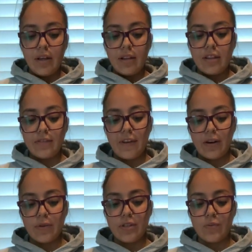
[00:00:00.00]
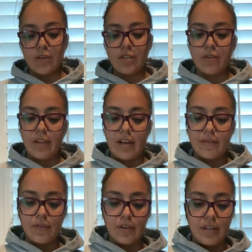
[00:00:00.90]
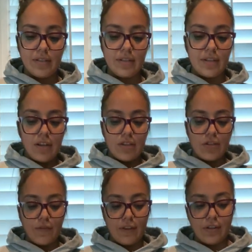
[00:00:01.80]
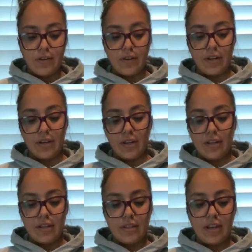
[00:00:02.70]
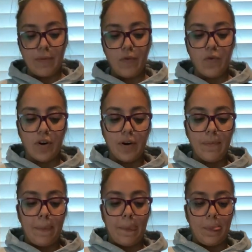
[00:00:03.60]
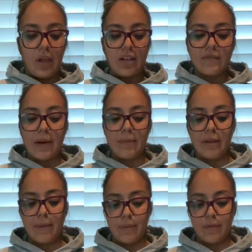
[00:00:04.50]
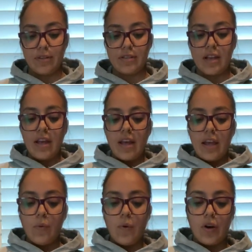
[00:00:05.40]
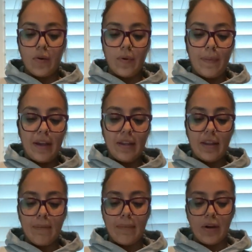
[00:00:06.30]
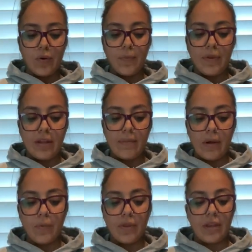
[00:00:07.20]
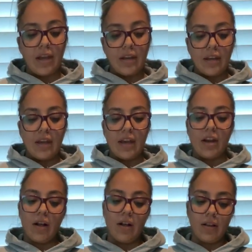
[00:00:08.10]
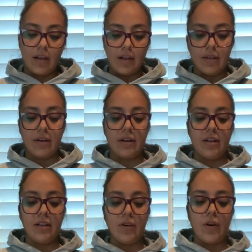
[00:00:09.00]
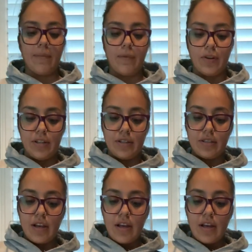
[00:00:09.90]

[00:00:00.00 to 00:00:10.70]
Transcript: These veterans risked their lives for us, serving during time of war, lost family members, and we are repaying them by grouping them up with any and all other illegal immigrants.